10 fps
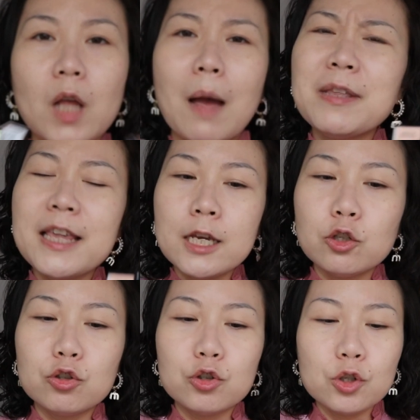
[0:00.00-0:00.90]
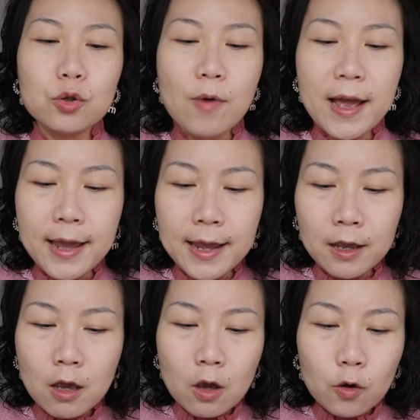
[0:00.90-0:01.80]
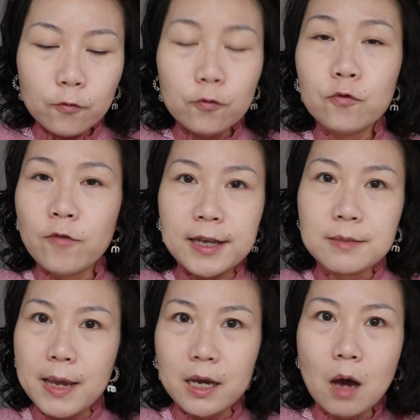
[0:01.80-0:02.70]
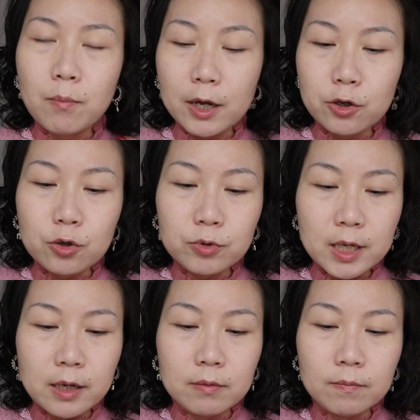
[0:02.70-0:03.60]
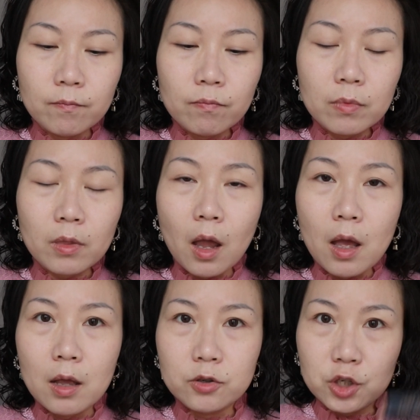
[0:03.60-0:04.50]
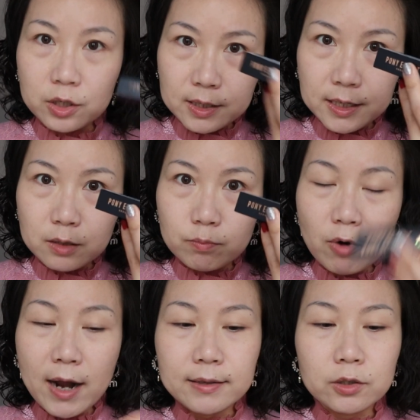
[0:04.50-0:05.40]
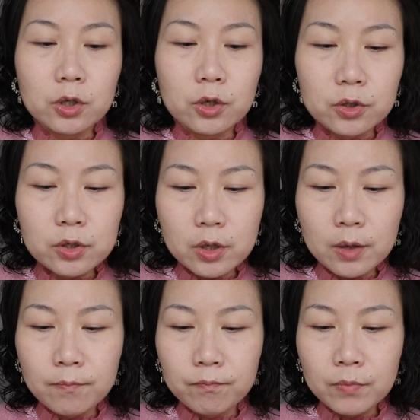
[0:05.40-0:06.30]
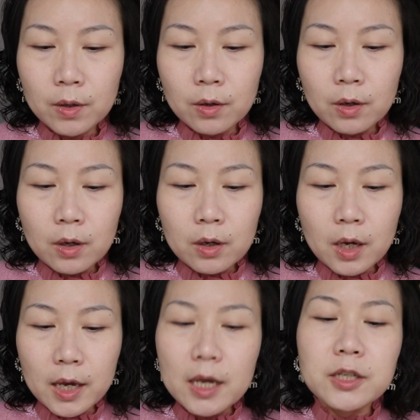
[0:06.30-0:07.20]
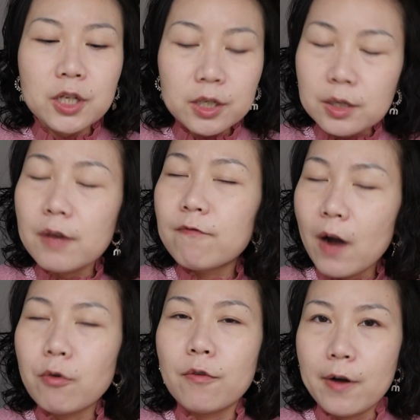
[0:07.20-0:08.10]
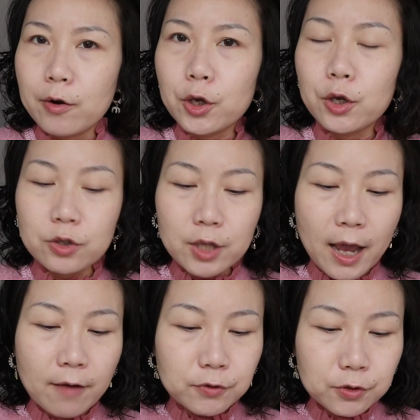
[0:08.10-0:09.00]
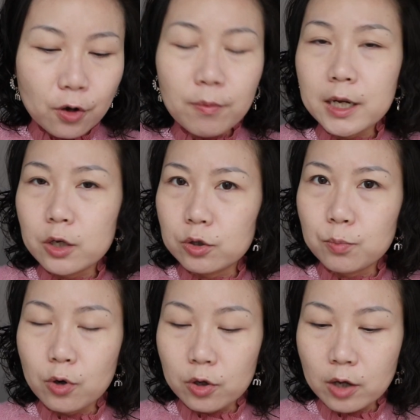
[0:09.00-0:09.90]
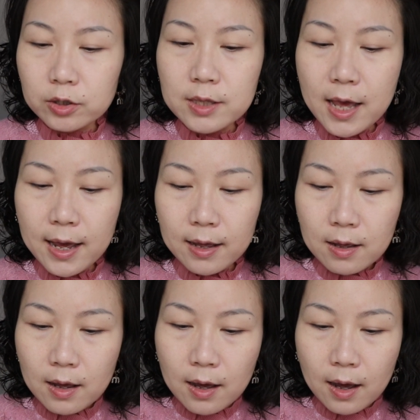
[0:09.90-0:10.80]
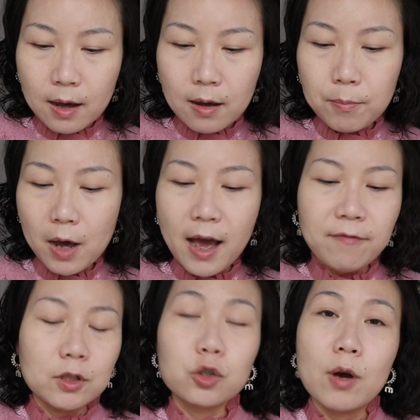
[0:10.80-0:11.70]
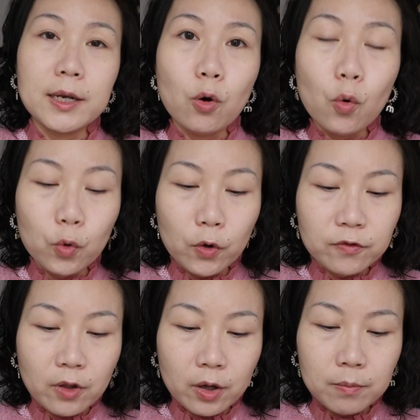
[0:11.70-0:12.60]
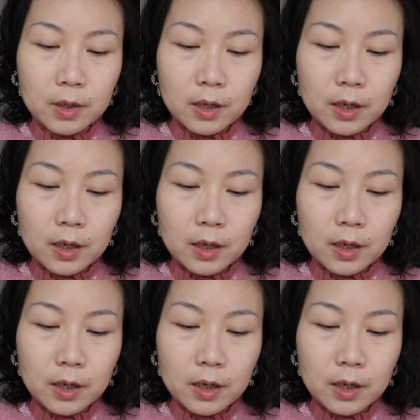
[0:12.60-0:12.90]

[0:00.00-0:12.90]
I'm thinking to do a full face makeup by using just this brand, because it is very, very good. They have so many good products there, but I haven't tried all of them.